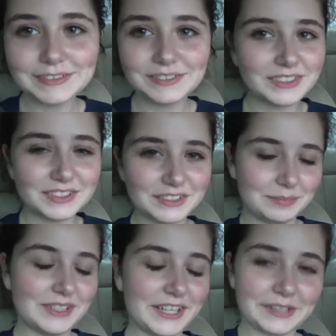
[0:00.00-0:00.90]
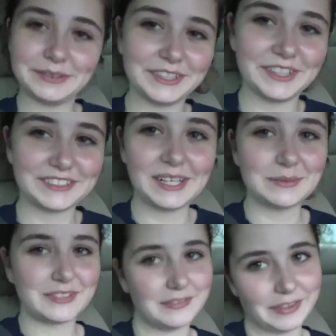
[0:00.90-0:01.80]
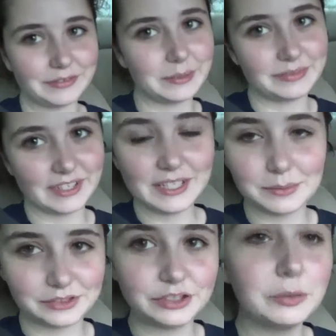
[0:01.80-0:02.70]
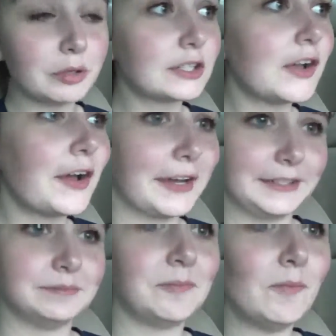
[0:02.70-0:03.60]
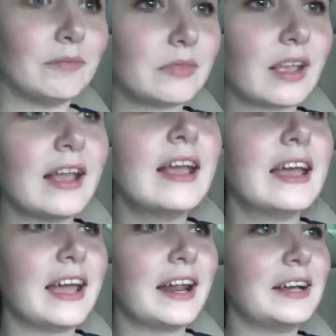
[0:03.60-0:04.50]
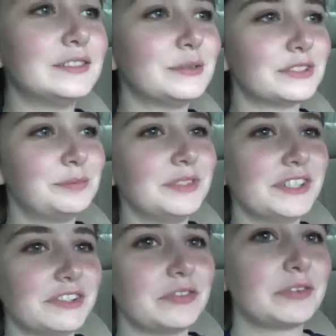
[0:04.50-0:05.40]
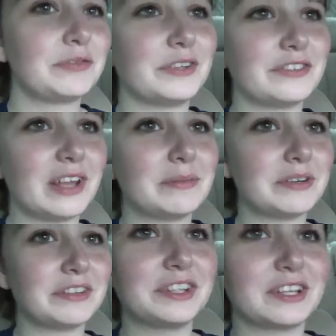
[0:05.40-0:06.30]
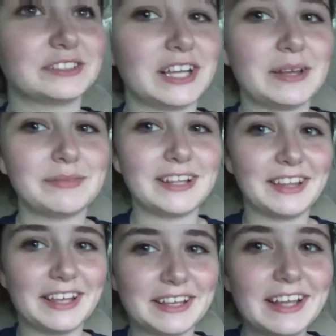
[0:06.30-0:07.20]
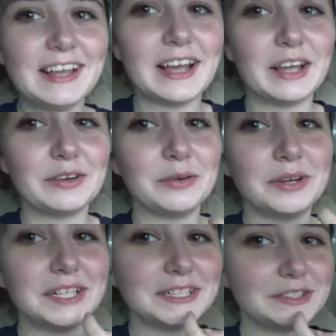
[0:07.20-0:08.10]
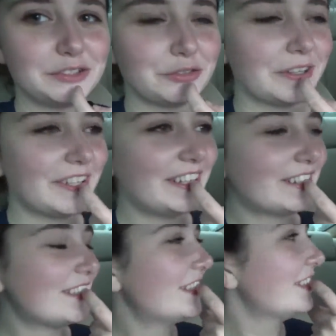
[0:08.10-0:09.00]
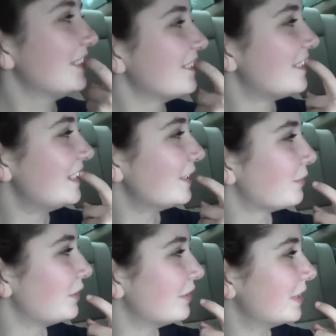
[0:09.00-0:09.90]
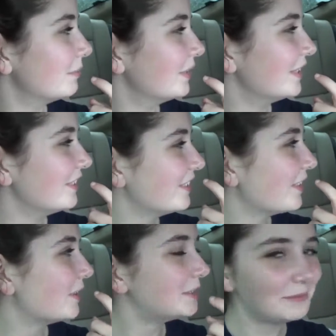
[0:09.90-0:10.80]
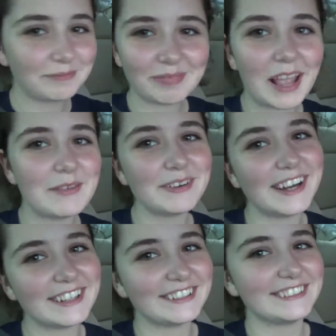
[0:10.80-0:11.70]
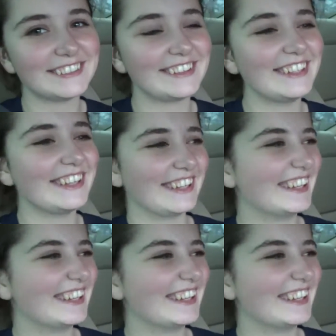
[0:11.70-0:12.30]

Because it's been like a really long time since I've had ribs, and they were super good. And I also experienced for the first time in a really long time that like annoying stringy thing in your teeth when you eat meat, you know? I forgot that was a thing.